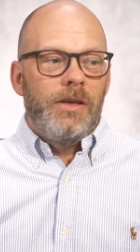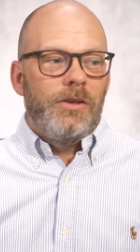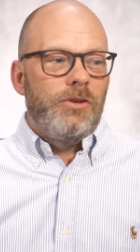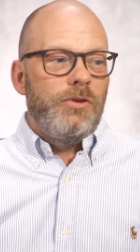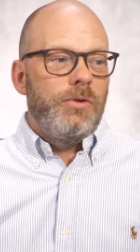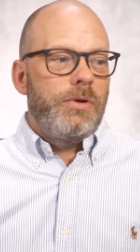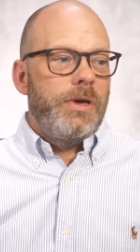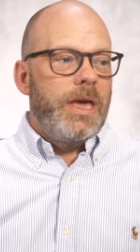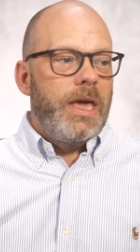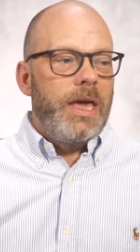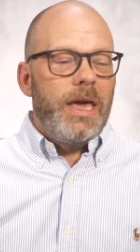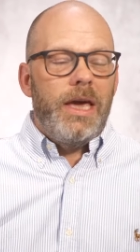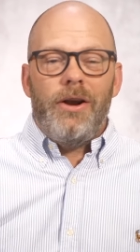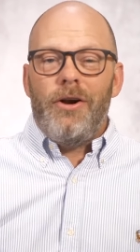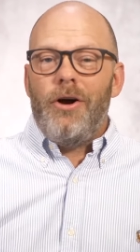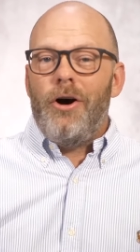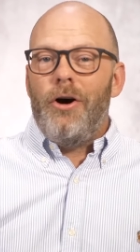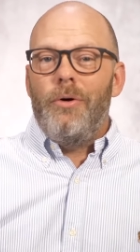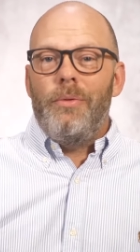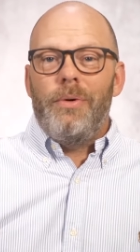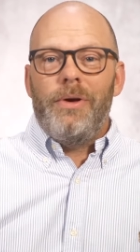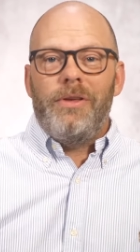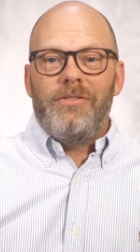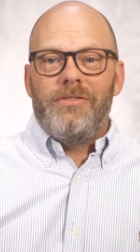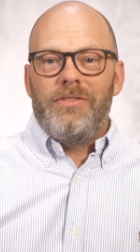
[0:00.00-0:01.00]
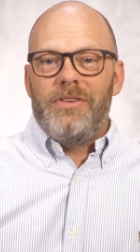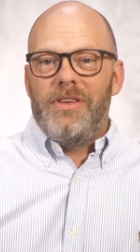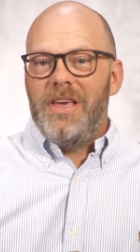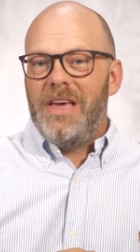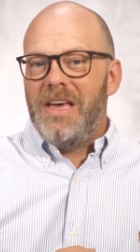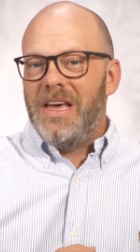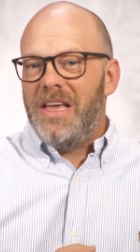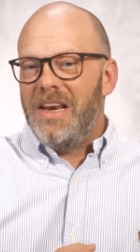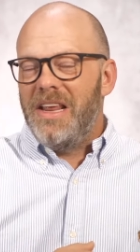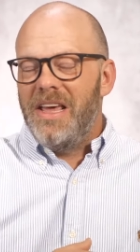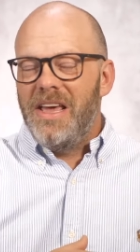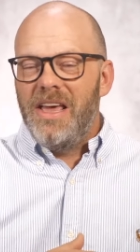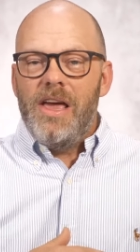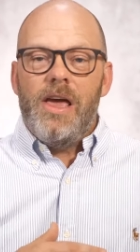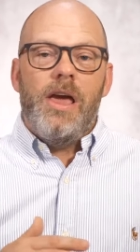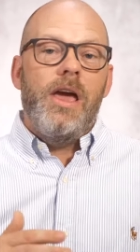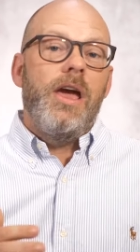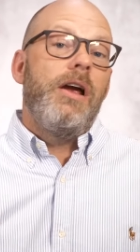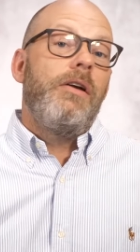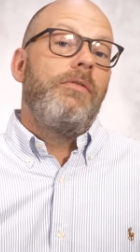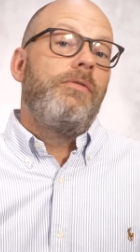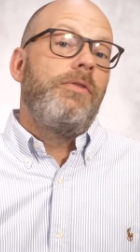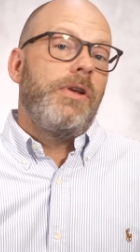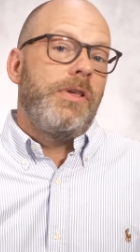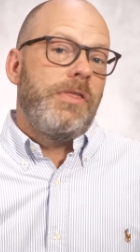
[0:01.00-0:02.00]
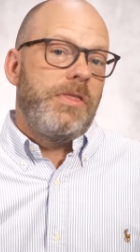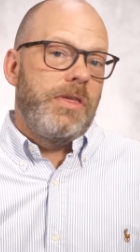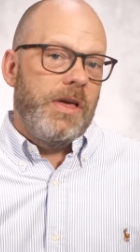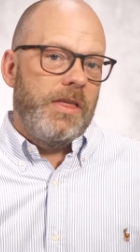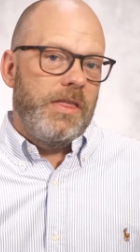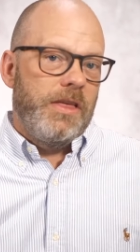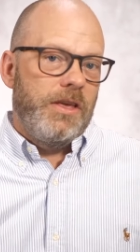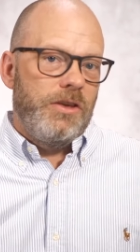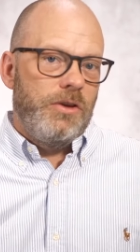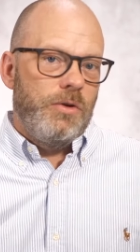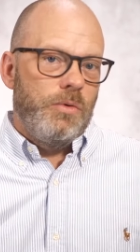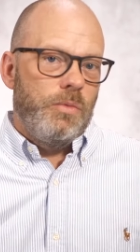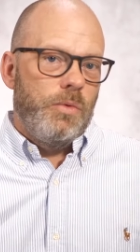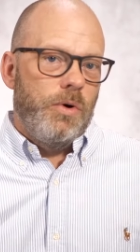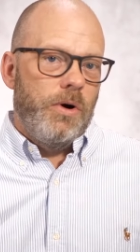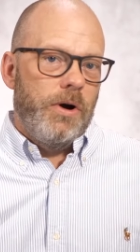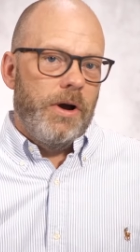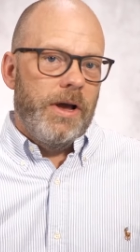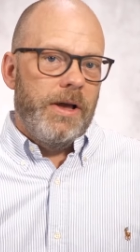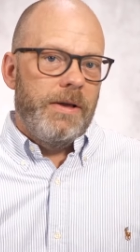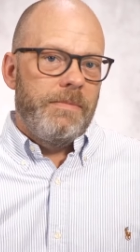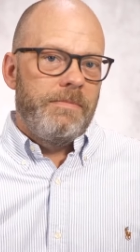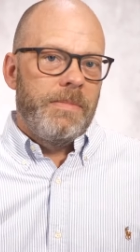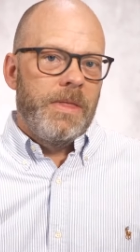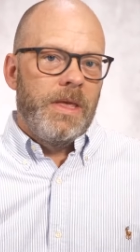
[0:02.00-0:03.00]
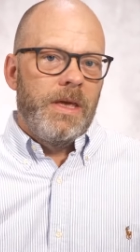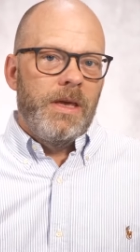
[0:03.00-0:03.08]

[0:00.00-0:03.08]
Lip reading: You can't always get everything that you want.